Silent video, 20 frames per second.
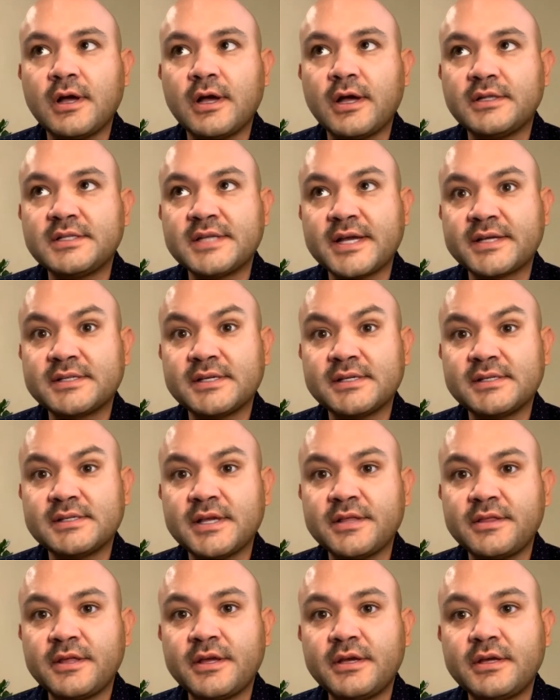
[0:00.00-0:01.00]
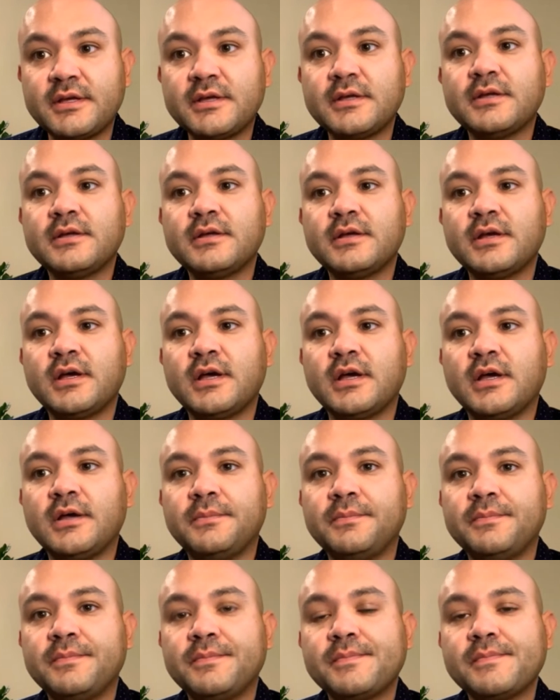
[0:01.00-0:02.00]
Texas, I think.
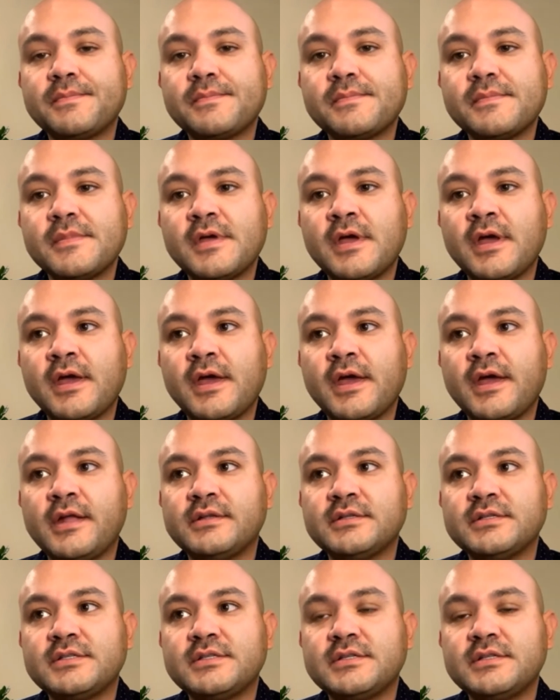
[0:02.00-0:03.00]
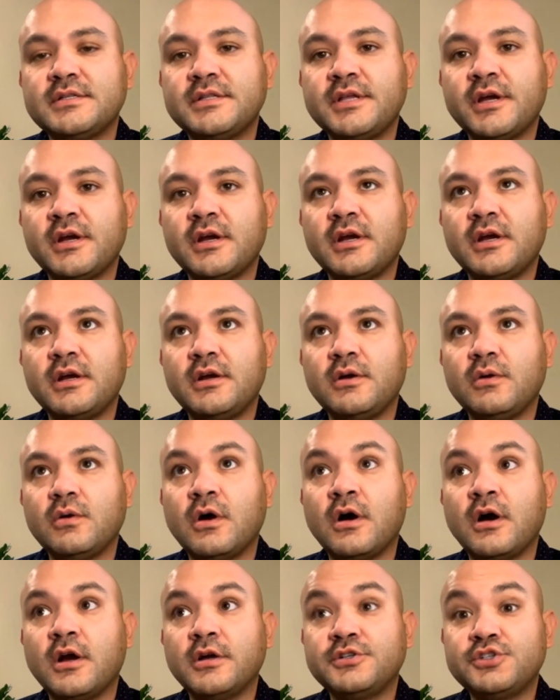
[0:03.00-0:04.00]
And there
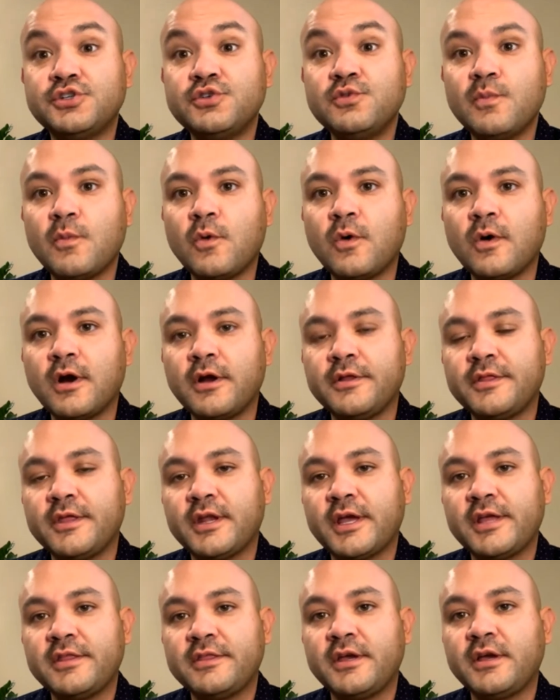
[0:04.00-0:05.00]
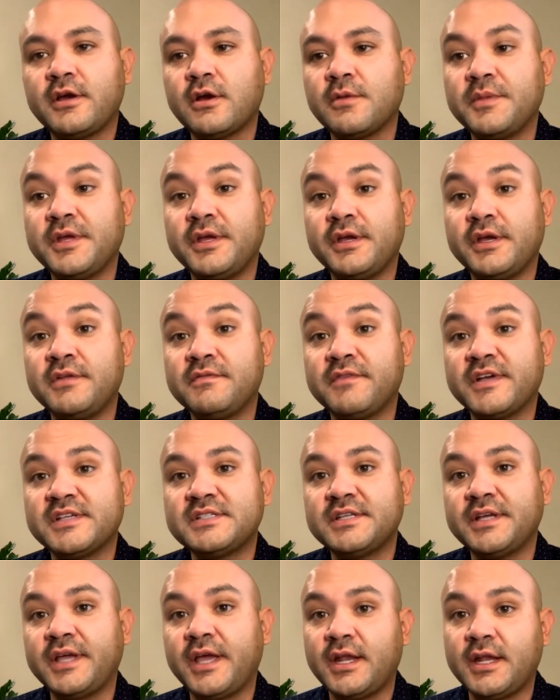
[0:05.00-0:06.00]
are two more that I think are being
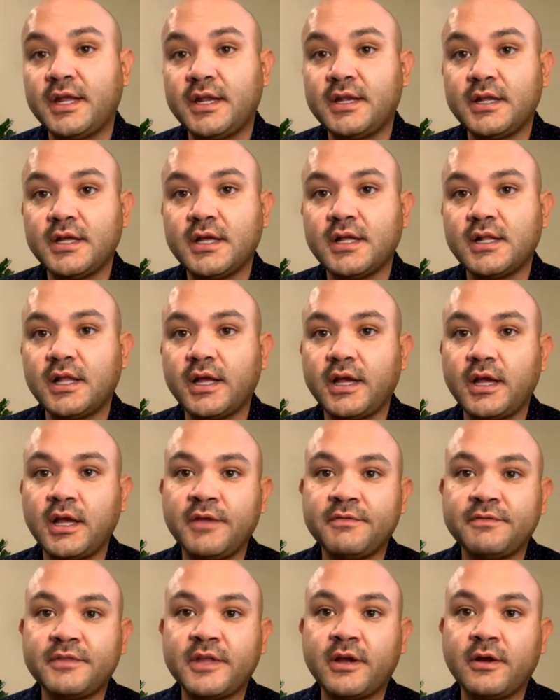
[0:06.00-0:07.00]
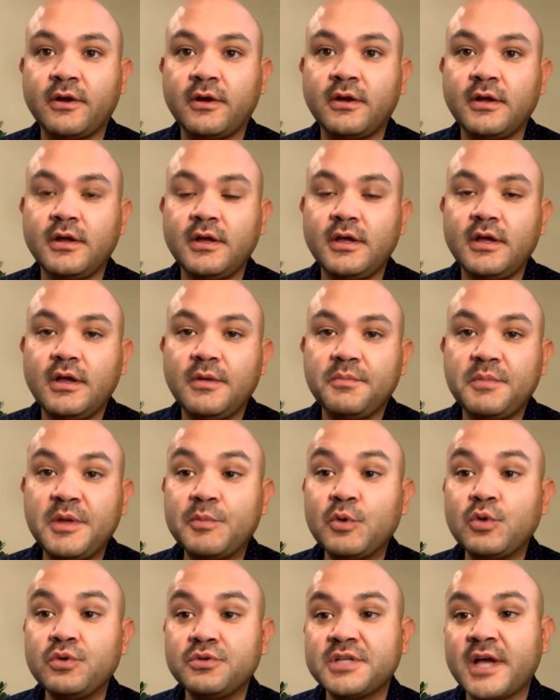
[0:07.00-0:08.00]
investigated, like if they're people
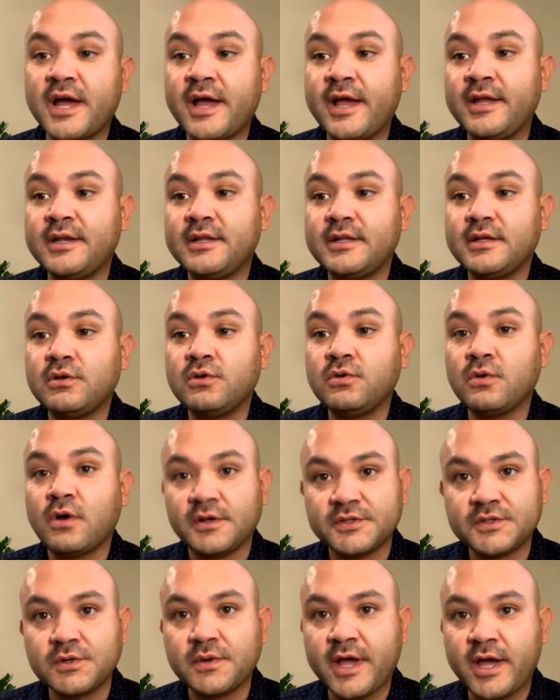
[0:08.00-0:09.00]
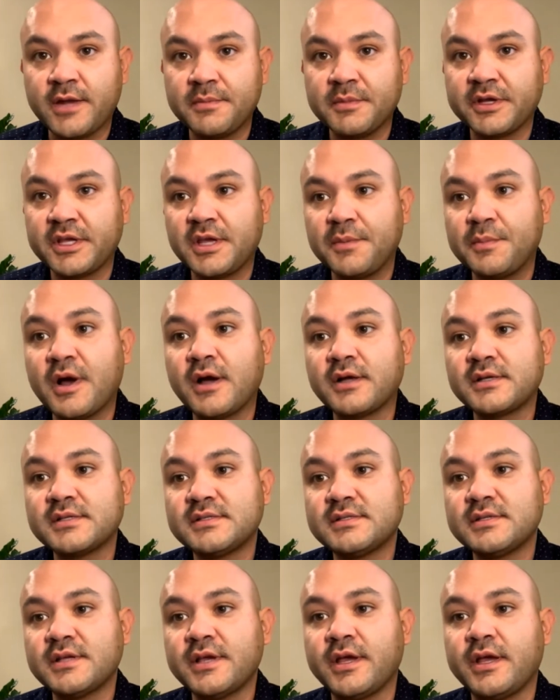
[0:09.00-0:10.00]
who died who also had
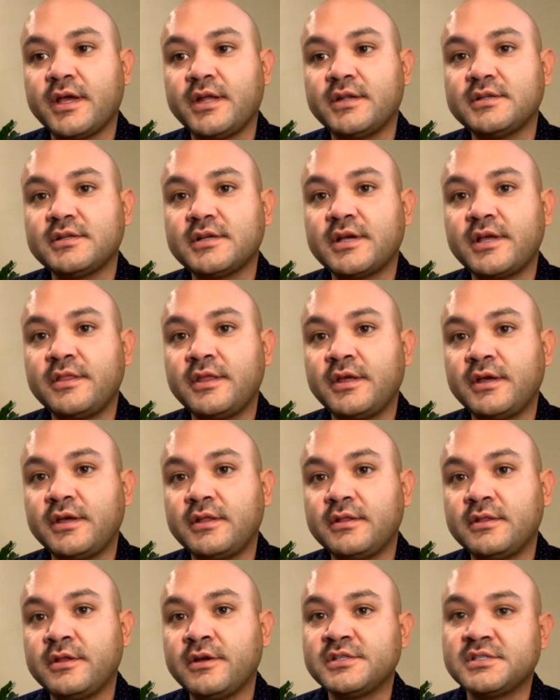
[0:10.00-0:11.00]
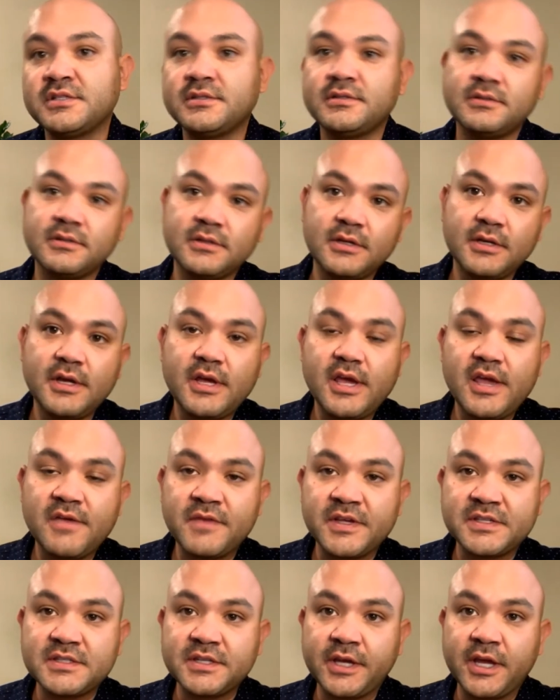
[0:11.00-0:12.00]
monkeypox, and I think there's an
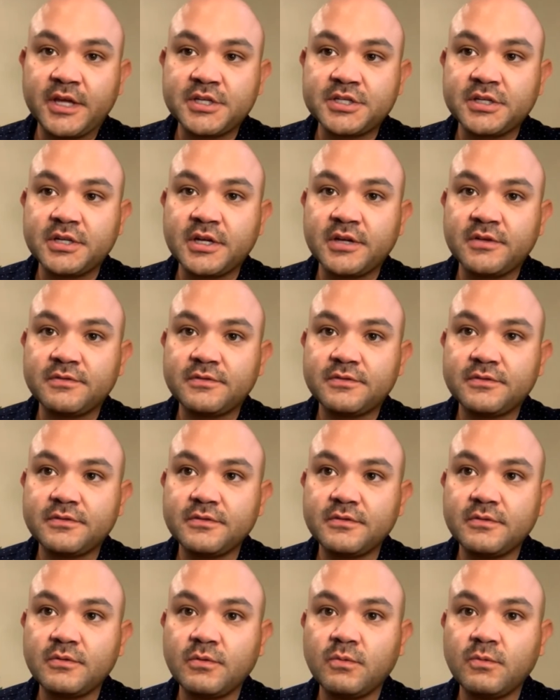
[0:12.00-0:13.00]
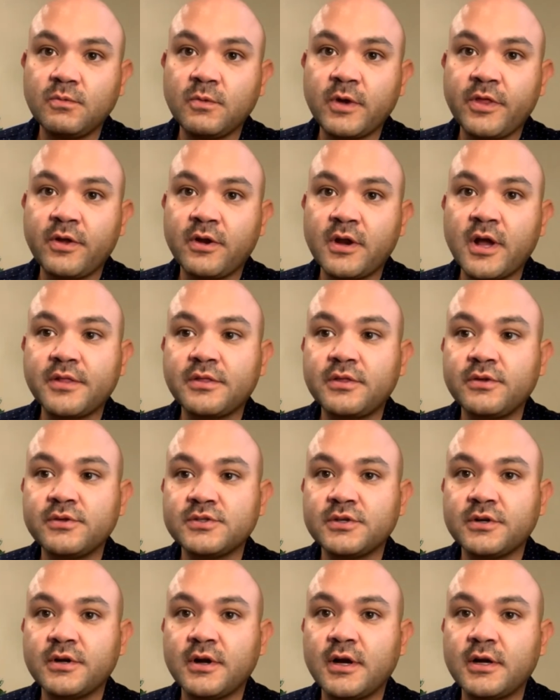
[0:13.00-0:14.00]
investigation of whether or not those
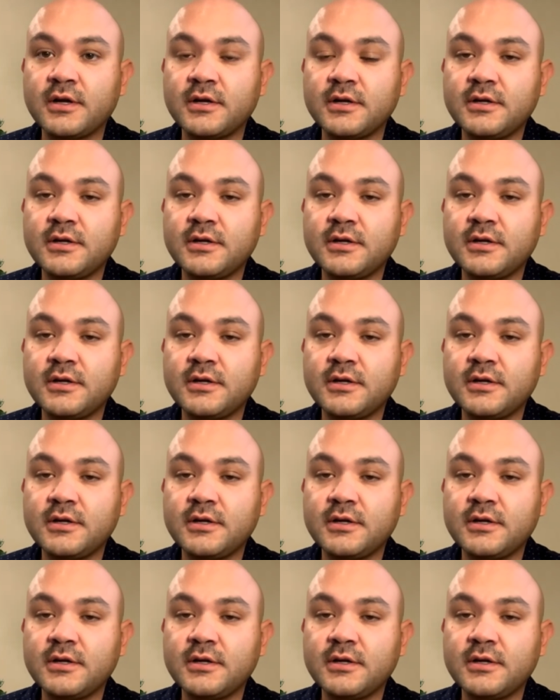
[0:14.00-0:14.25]
are